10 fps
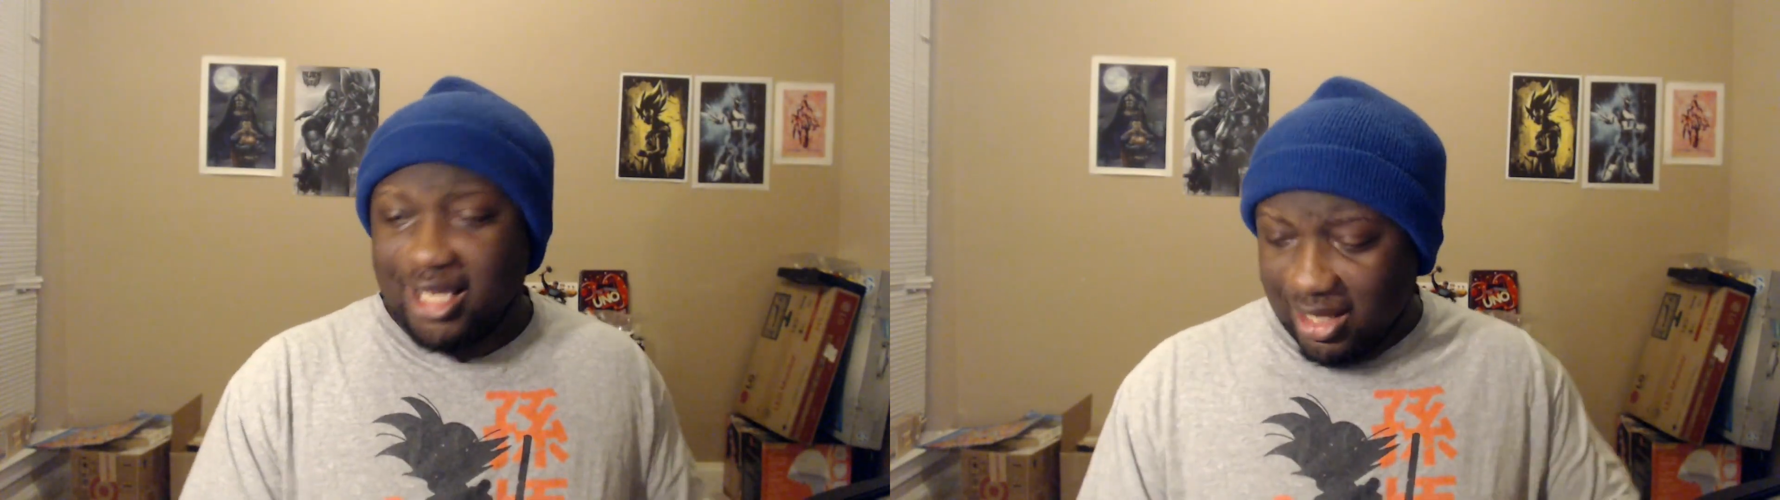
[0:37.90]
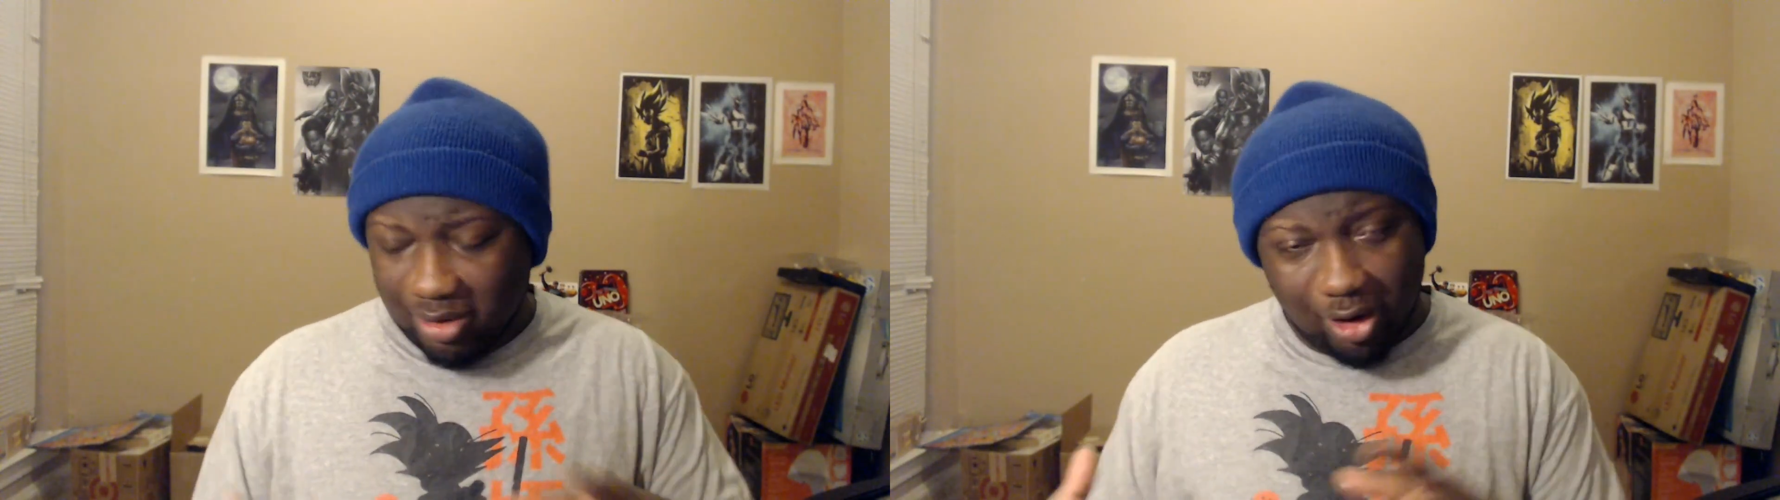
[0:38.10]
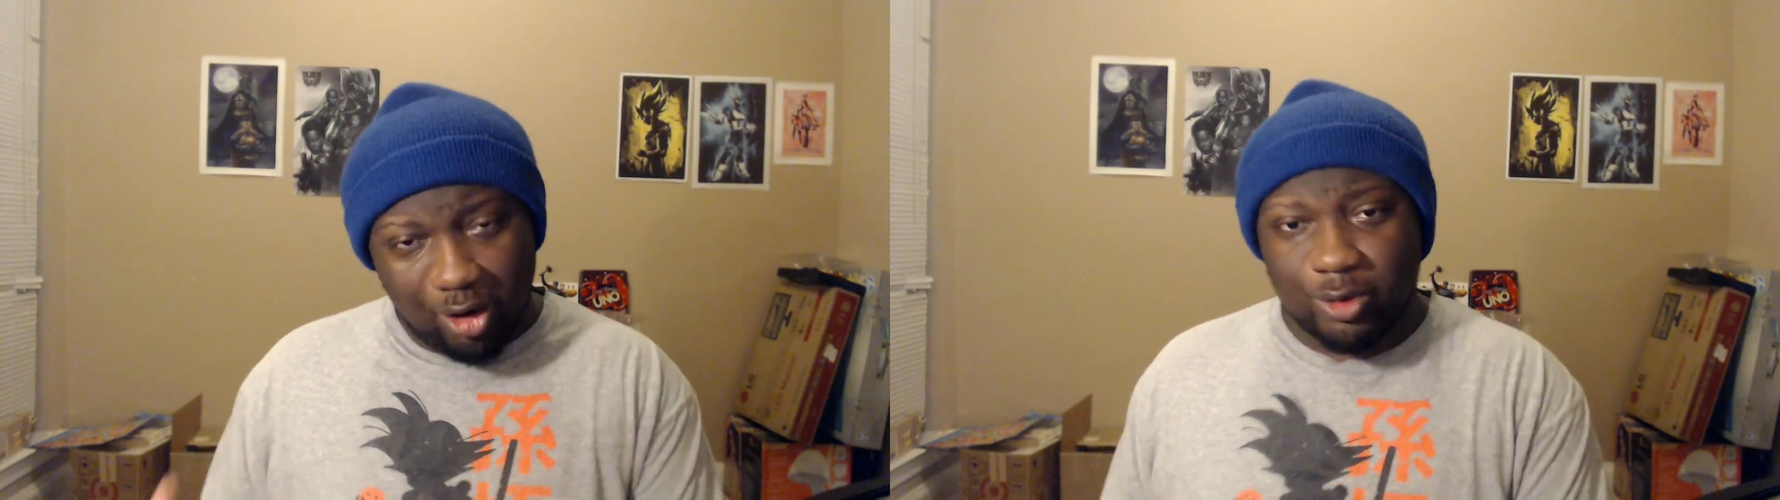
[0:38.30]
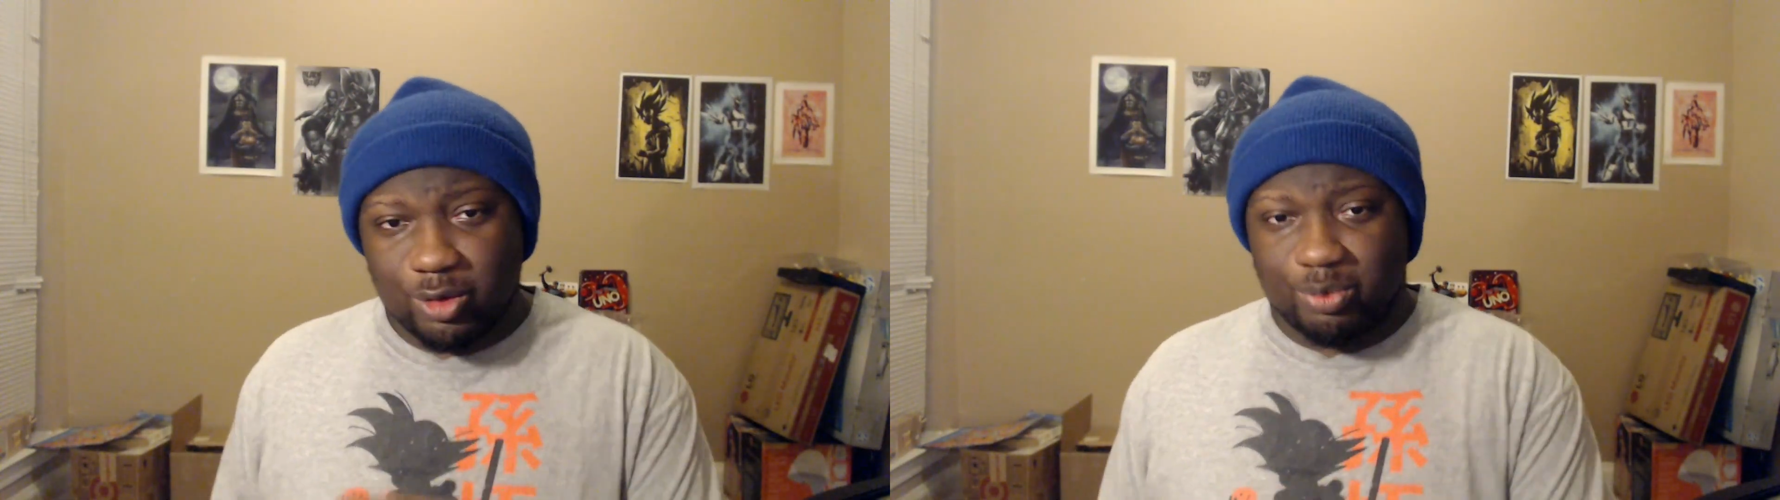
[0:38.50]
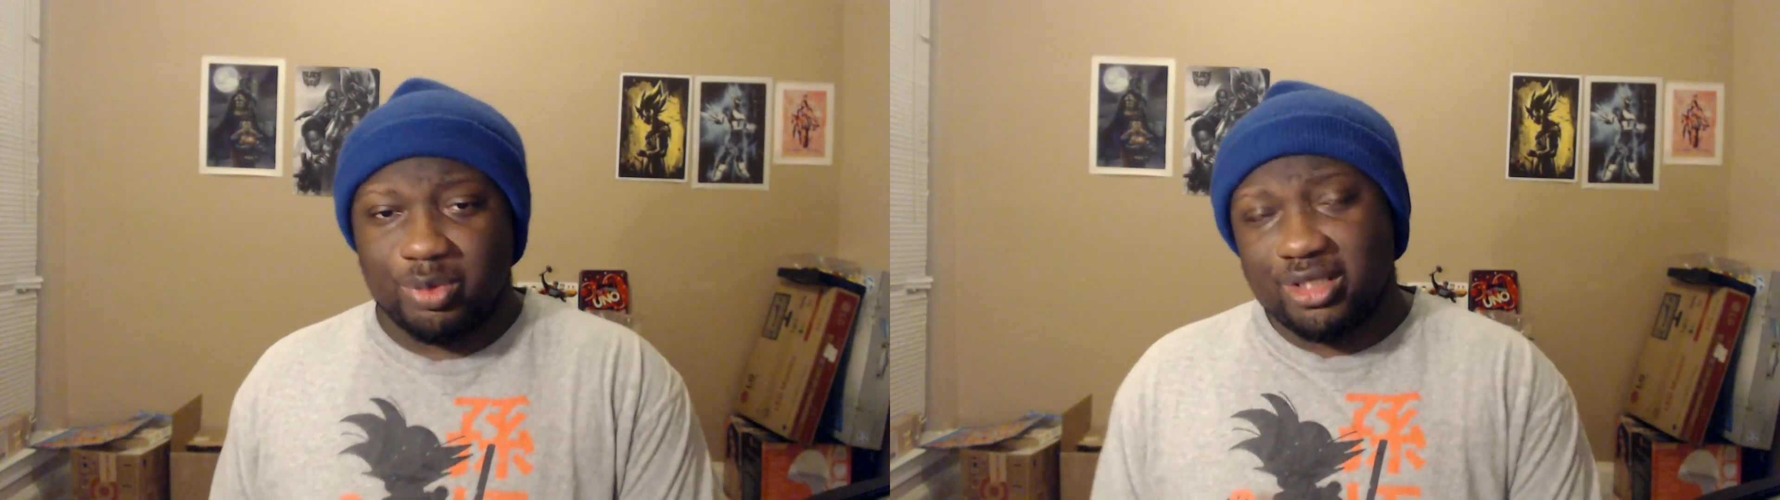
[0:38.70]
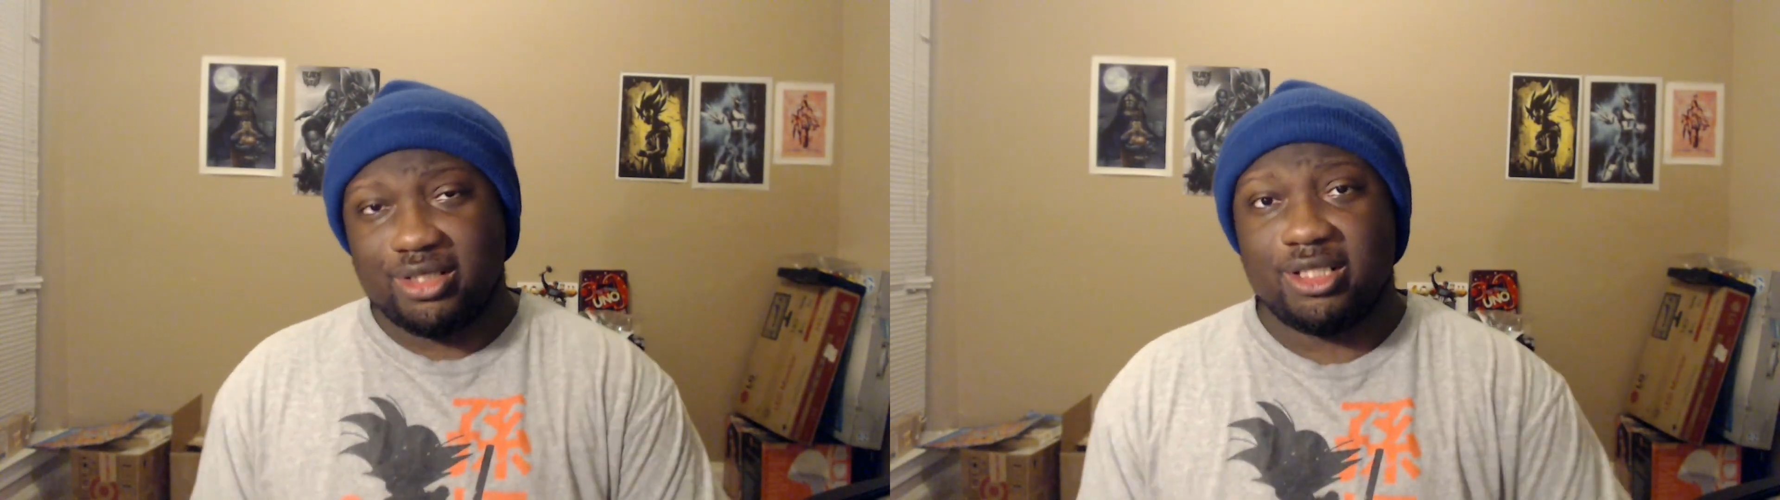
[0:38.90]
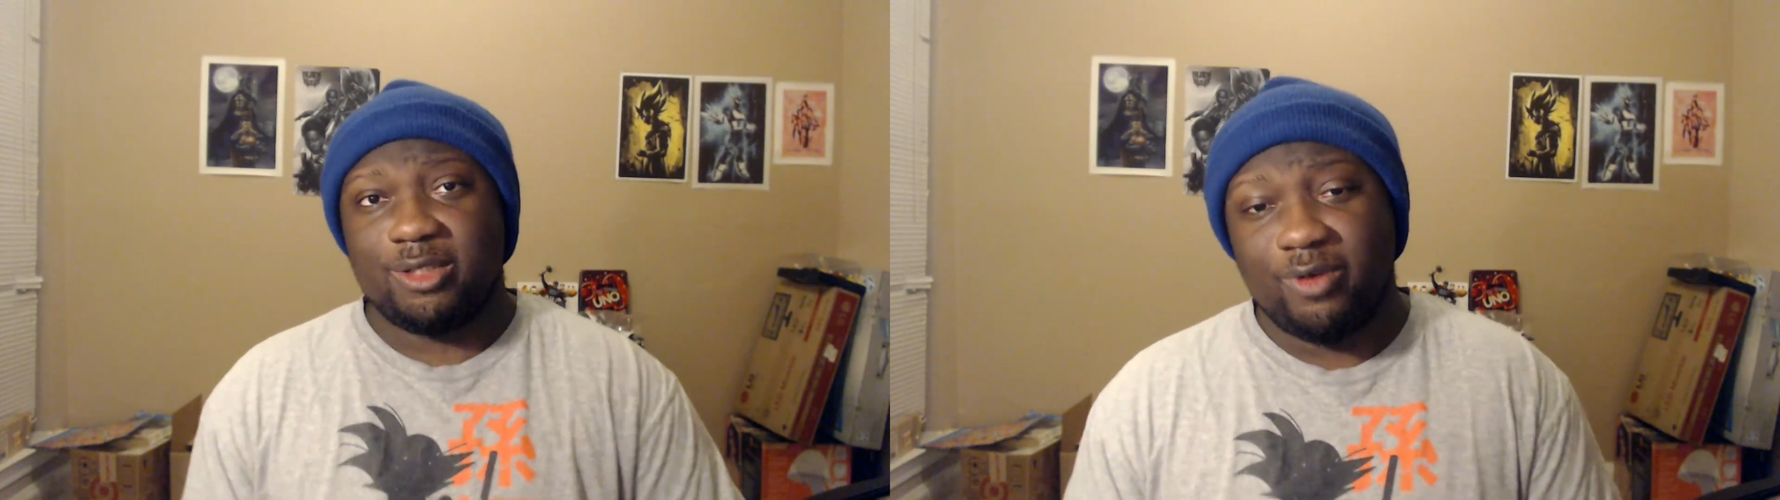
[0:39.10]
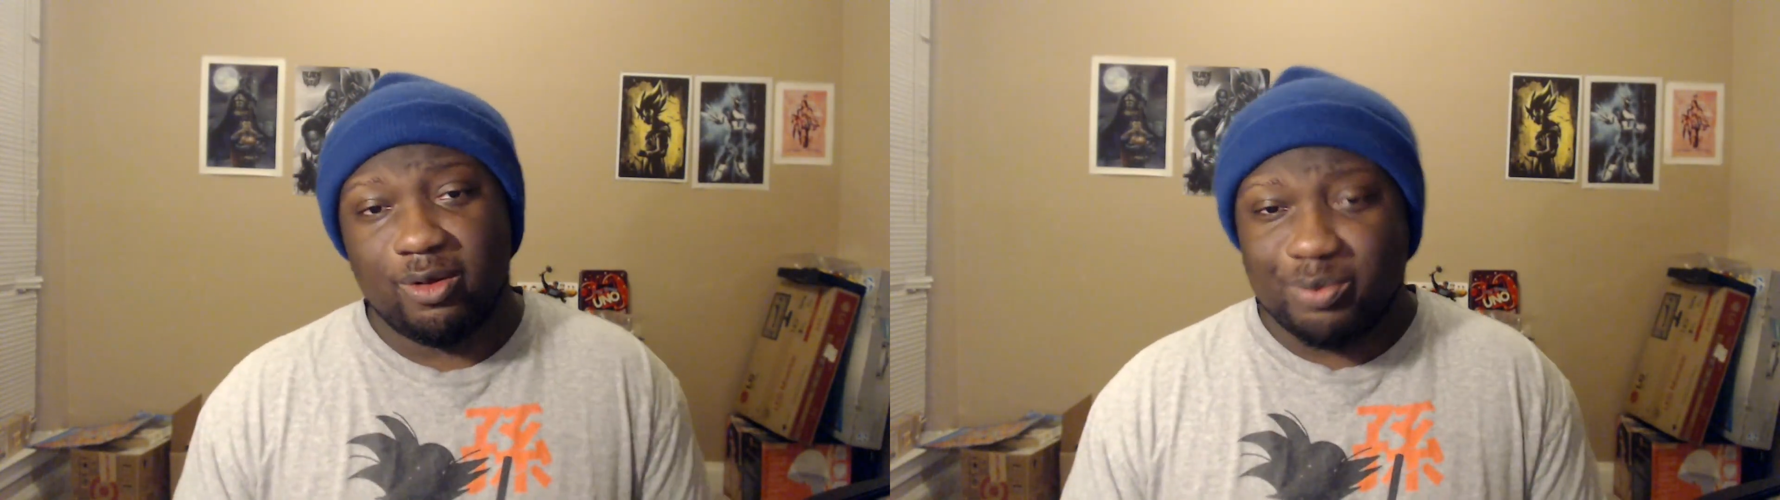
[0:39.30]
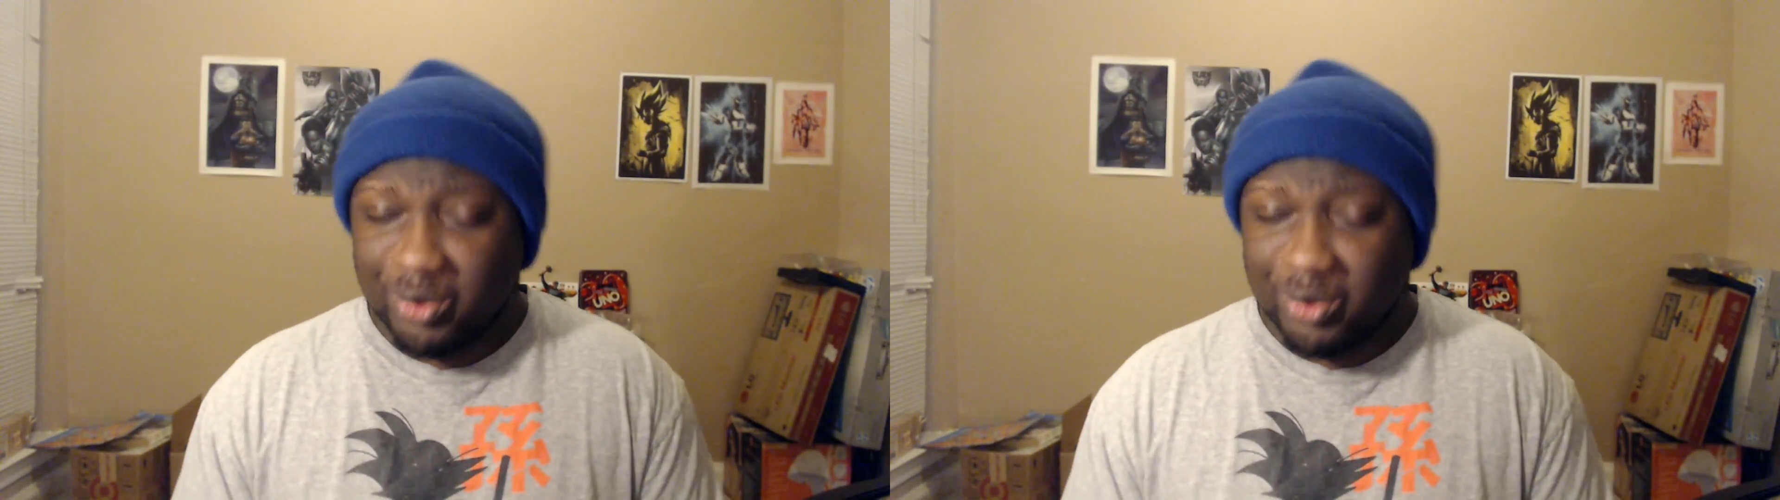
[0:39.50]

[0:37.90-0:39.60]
and also put into this film,